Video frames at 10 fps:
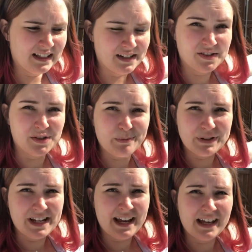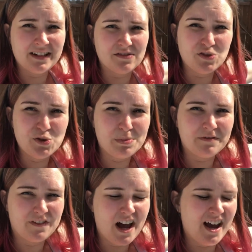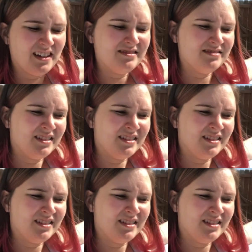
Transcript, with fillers: like super tan and super fine,